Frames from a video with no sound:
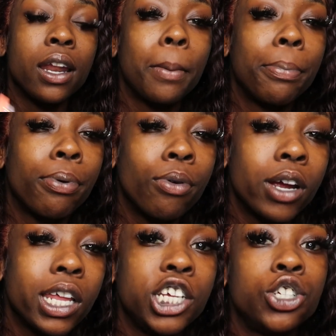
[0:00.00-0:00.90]
And I'm
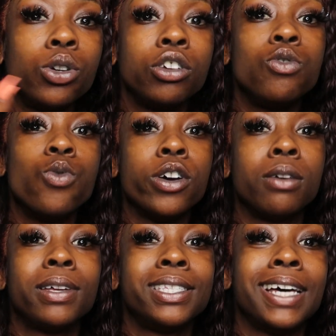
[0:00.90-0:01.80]
pretty sure you wore
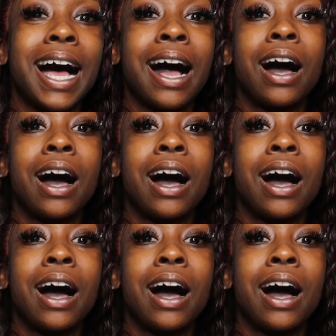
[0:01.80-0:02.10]
them until